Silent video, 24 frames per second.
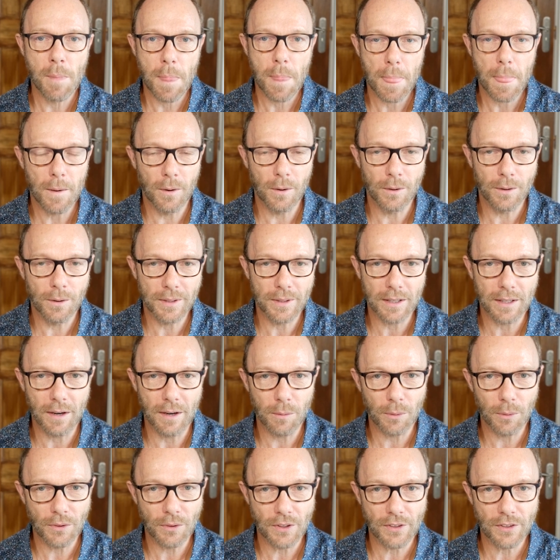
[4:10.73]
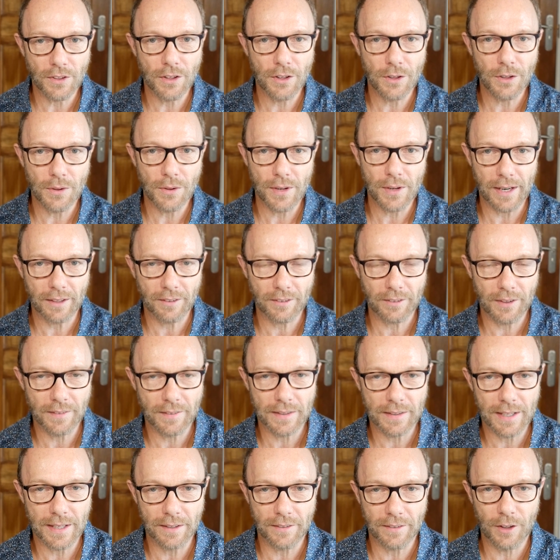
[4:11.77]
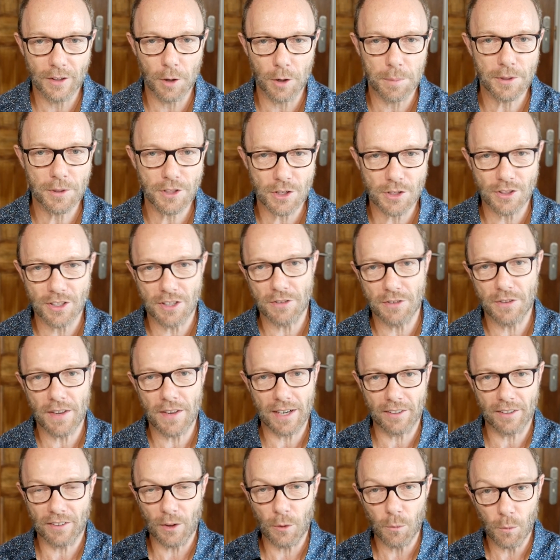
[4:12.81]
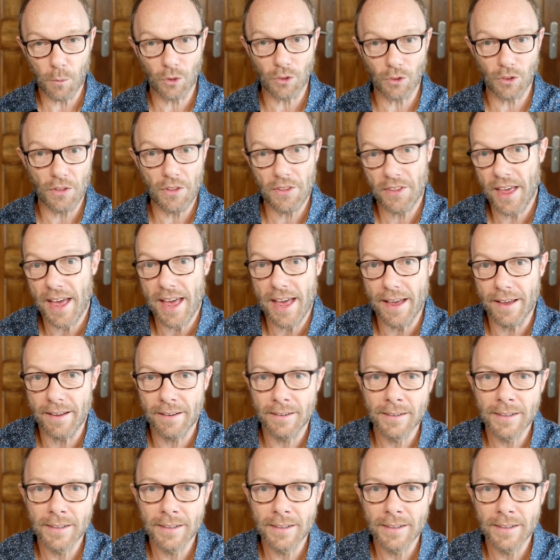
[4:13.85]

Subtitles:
or I wanted to do the next thing, and the opportunity for the next thing wasn't there,